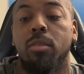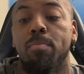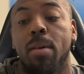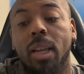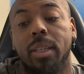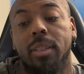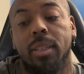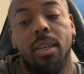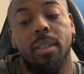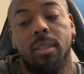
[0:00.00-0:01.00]
melon
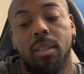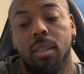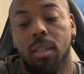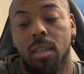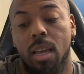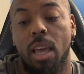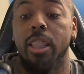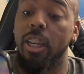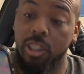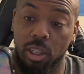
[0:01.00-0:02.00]
tints, and
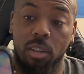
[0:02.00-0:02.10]
they're still